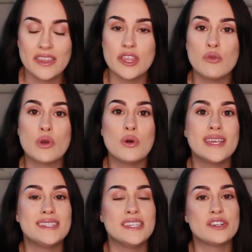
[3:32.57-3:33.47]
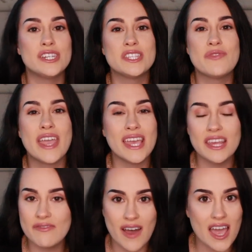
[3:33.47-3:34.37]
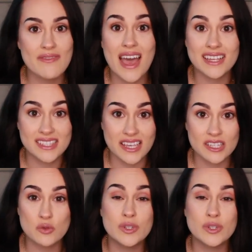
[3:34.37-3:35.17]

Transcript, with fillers: they wrote a series of eighty-five essays,